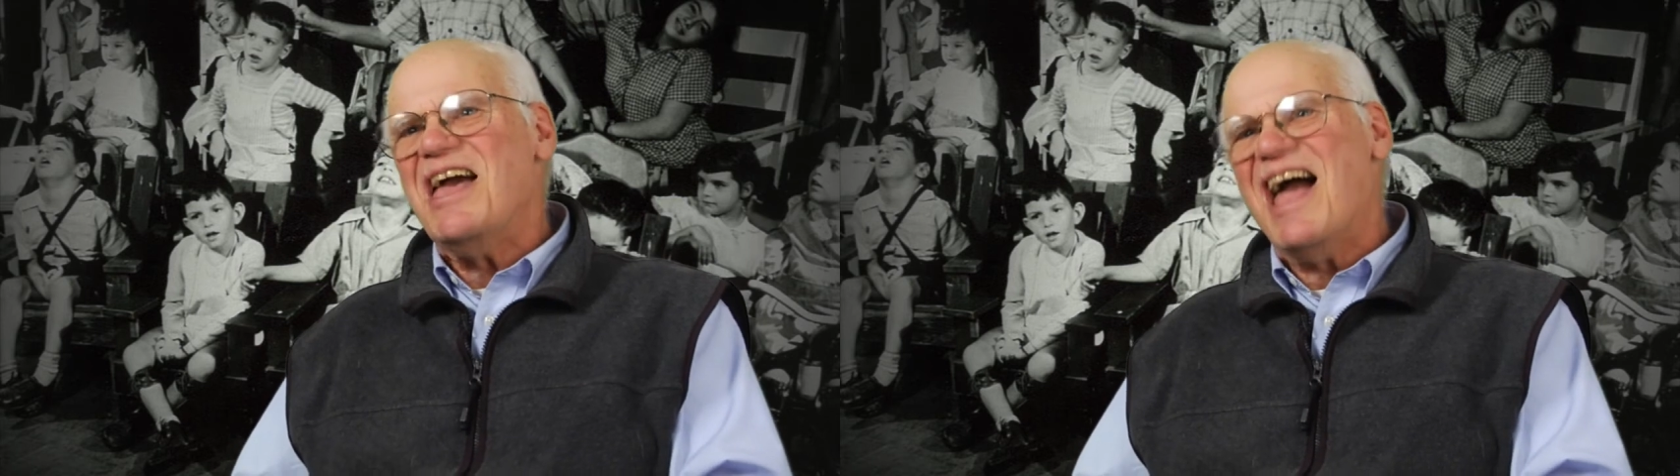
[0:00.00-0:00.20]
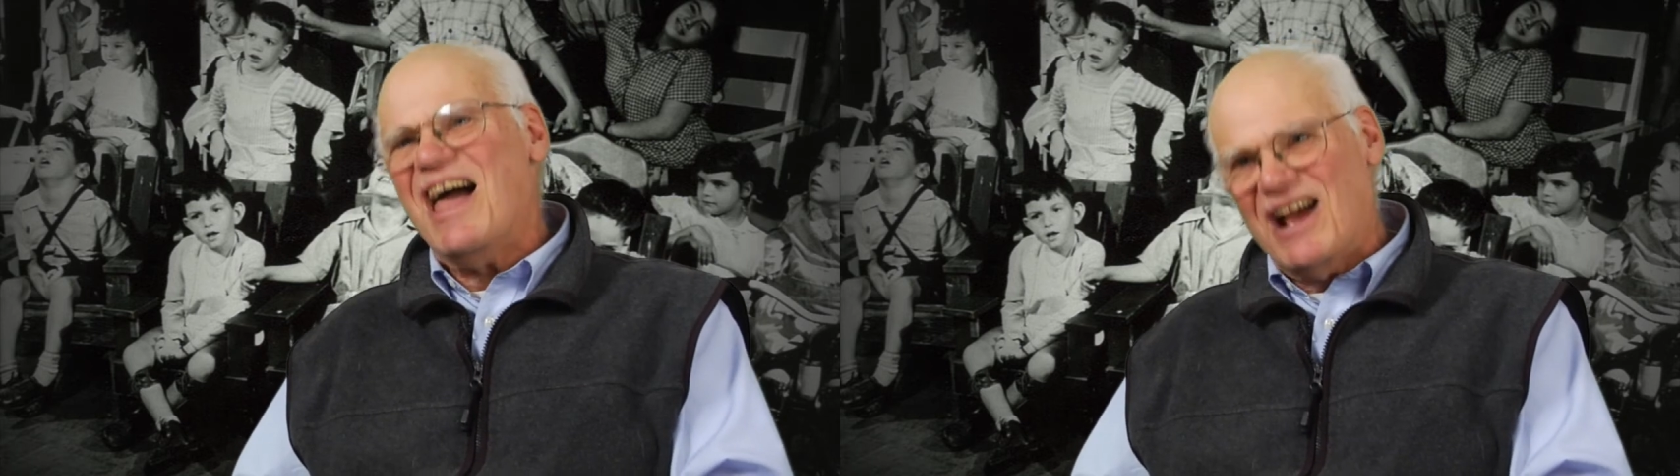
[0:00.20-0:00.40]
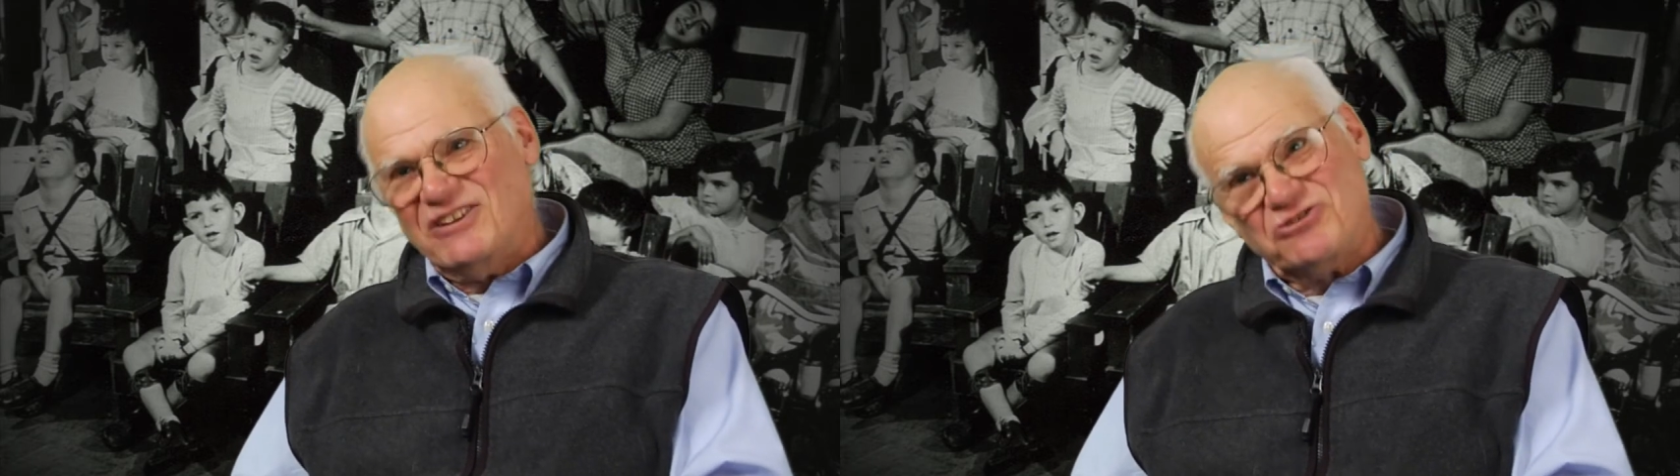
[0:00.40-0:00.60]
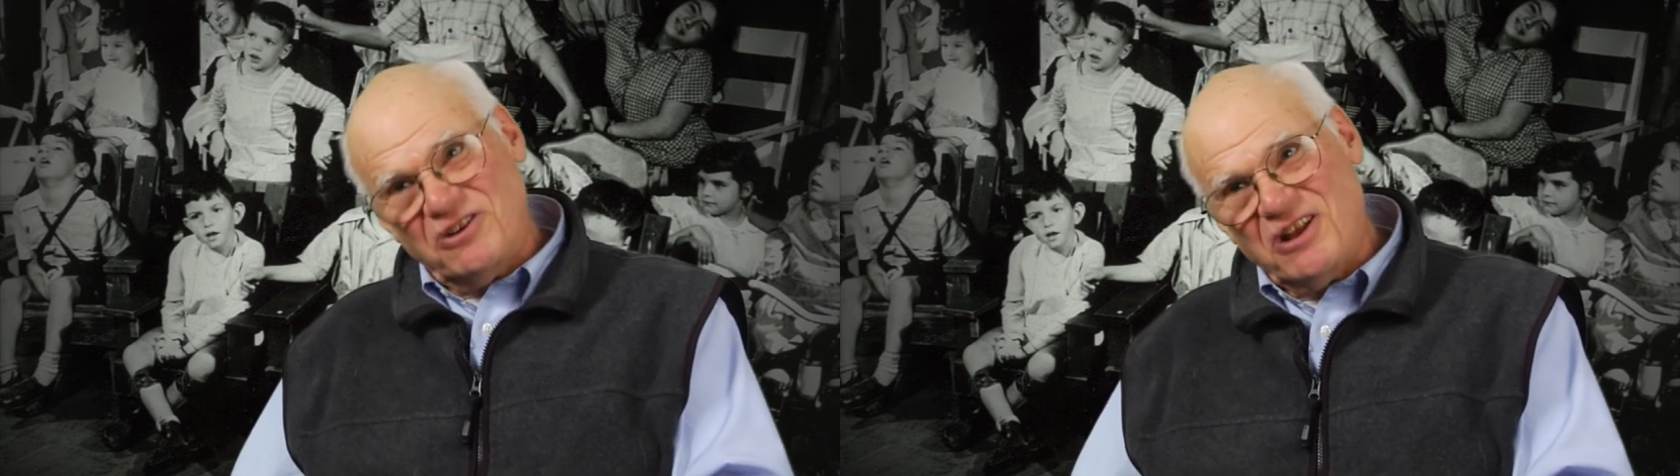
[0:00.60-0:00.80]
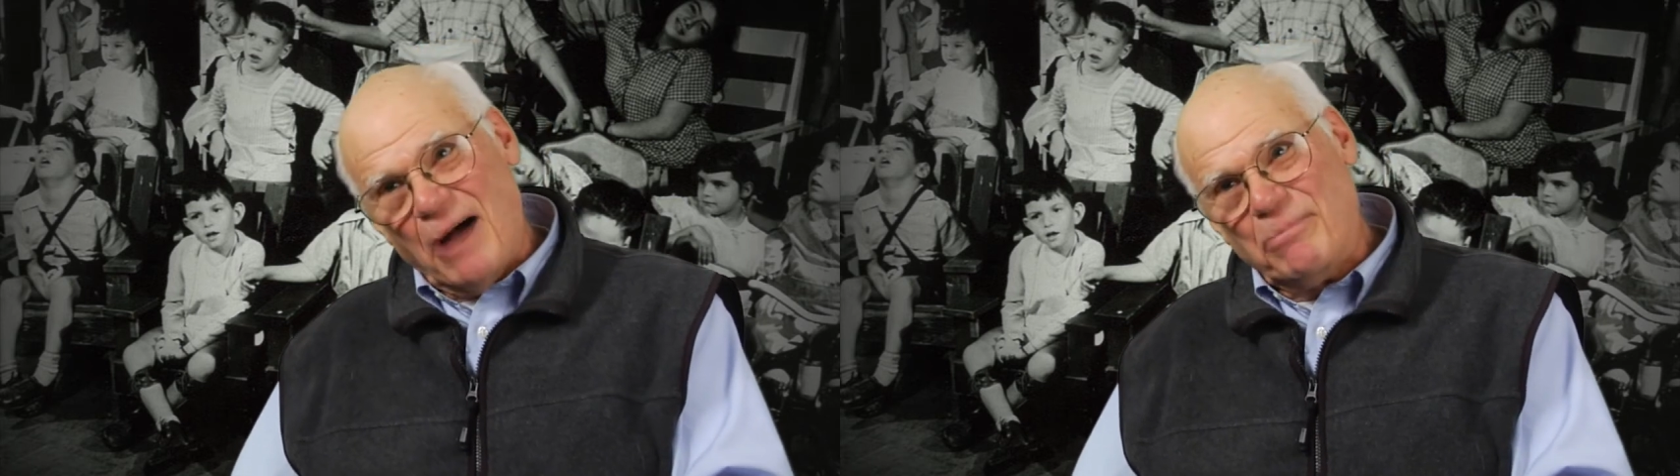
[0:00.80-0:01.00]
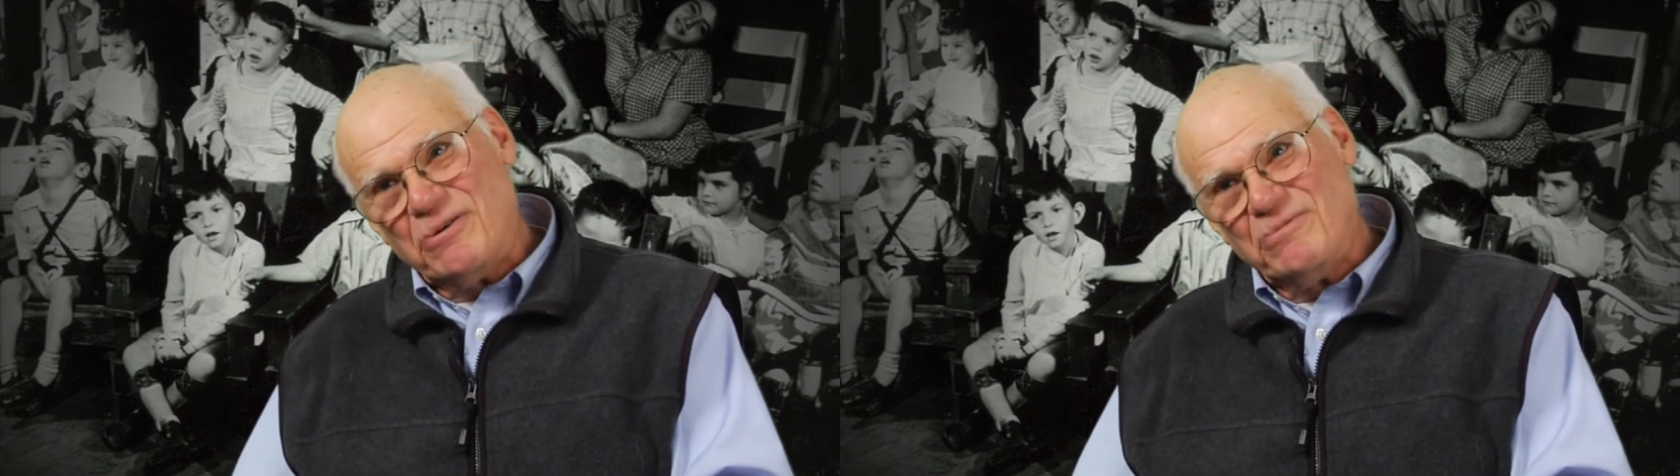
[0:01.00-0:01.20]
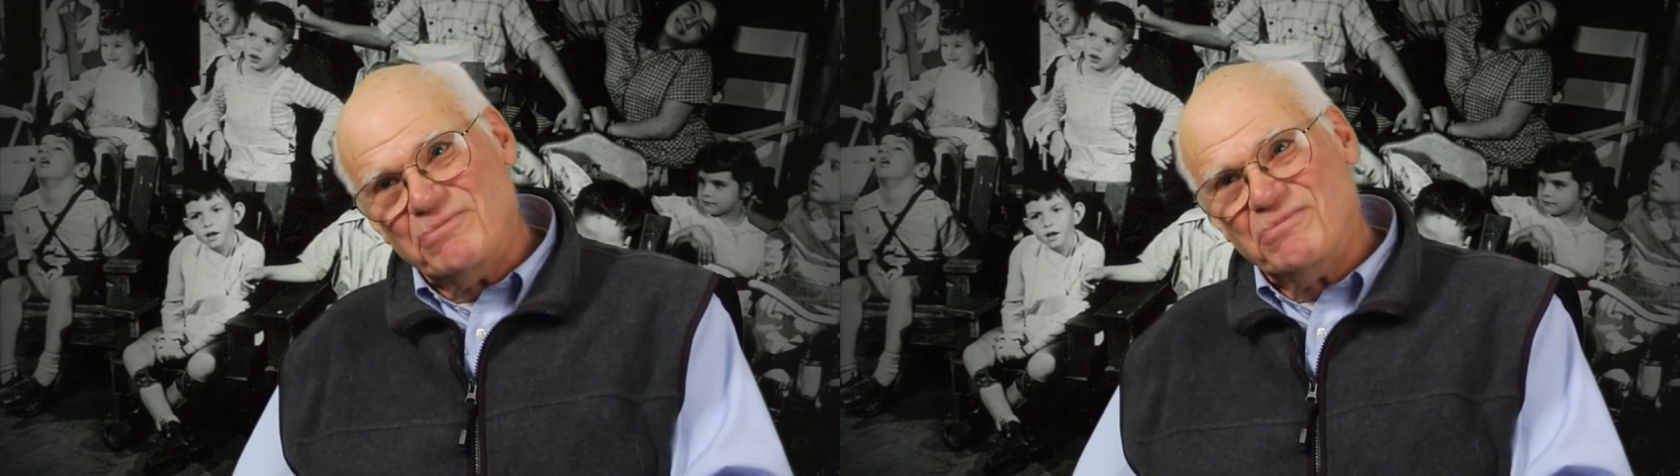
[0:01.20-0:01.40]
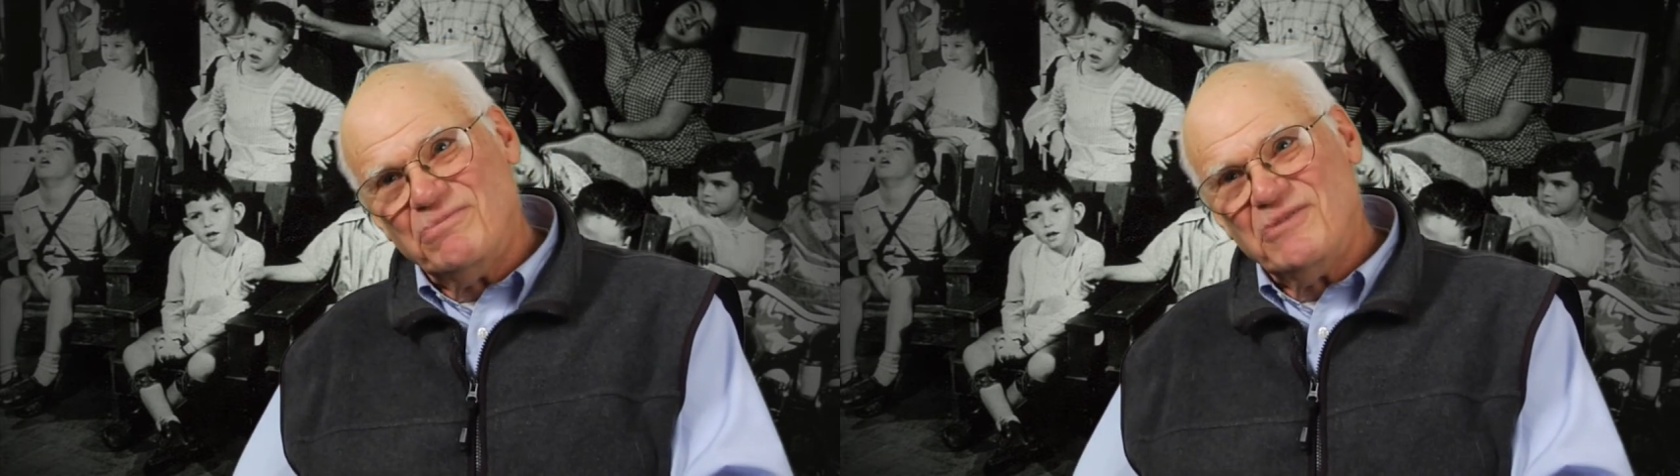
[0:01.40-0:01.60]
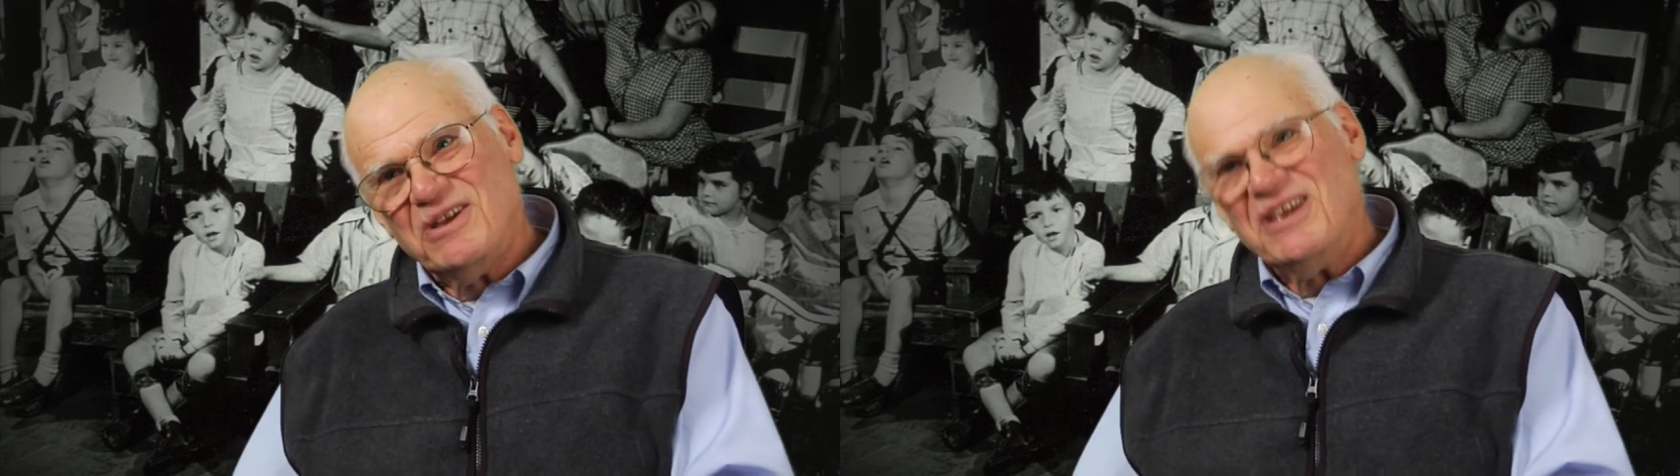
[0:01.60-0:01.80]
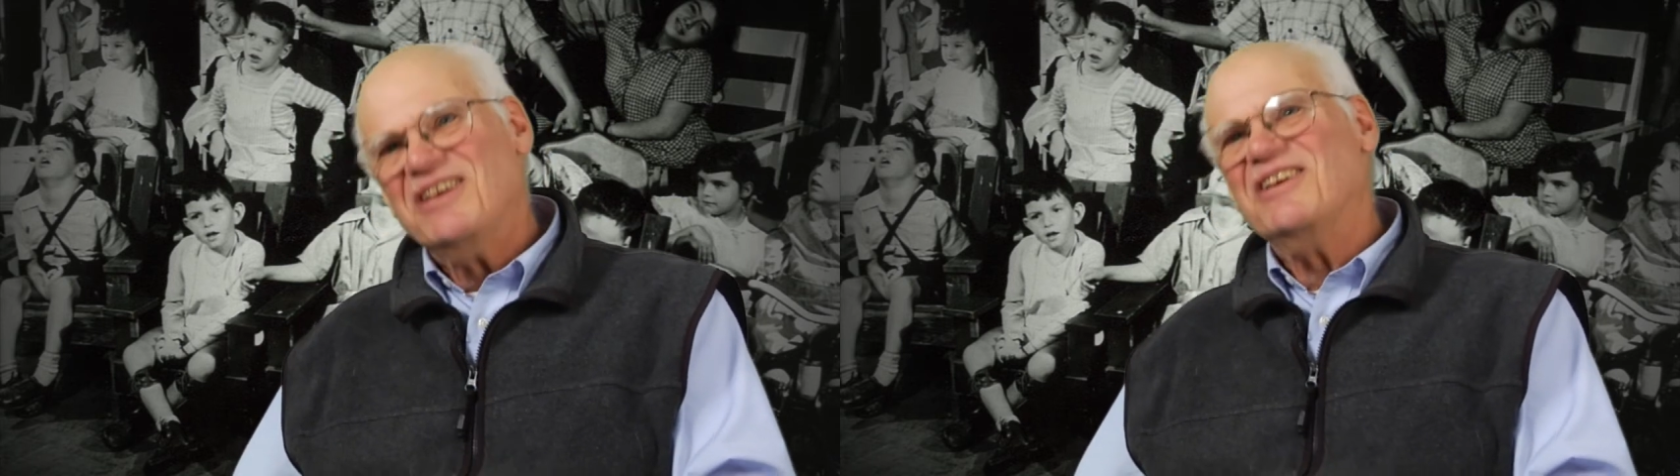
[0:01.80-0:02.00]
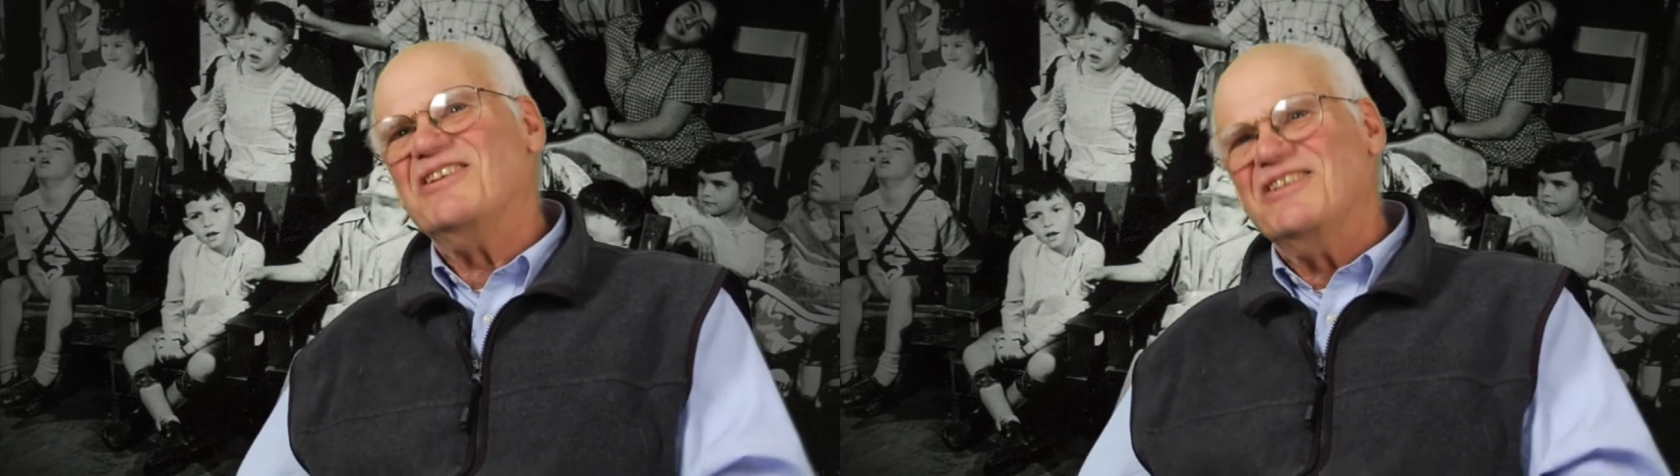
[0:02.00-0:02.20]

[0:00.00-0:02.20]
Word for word: And I stood up a